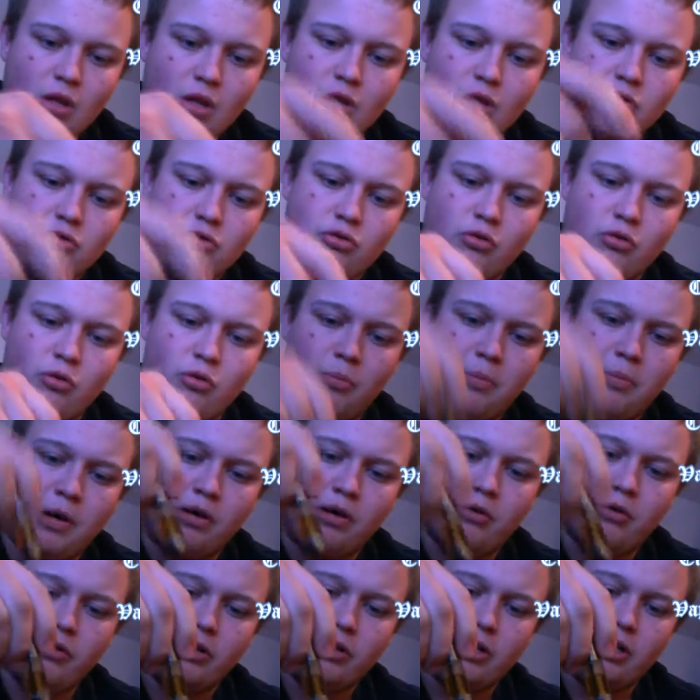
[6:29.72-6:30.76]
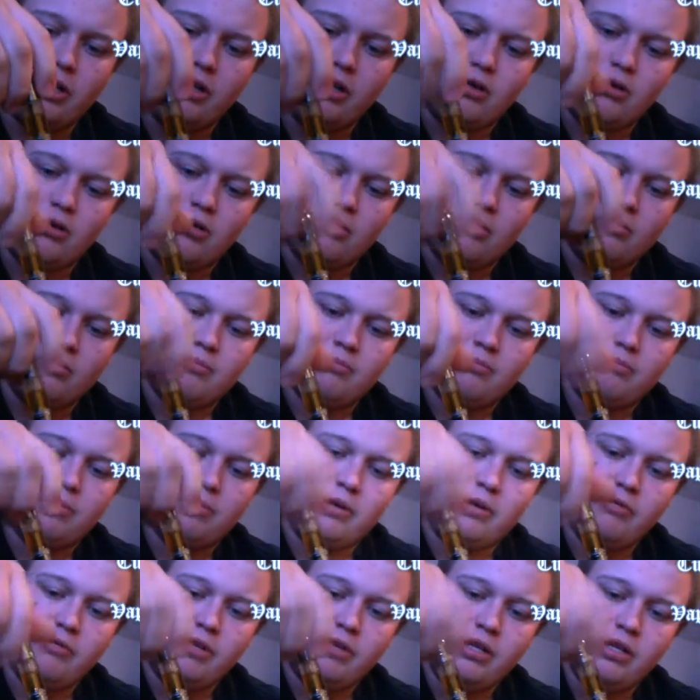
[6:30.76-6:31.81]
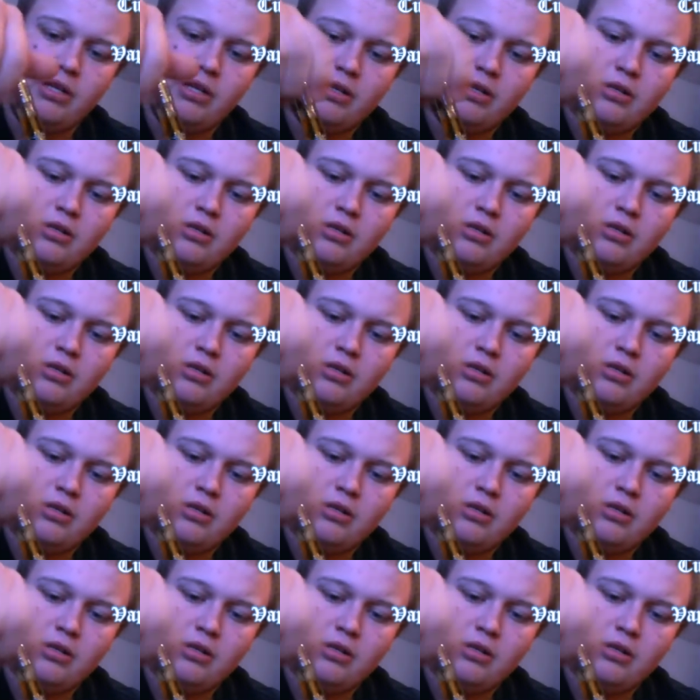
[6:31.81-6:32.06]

Screw it back onto your battery,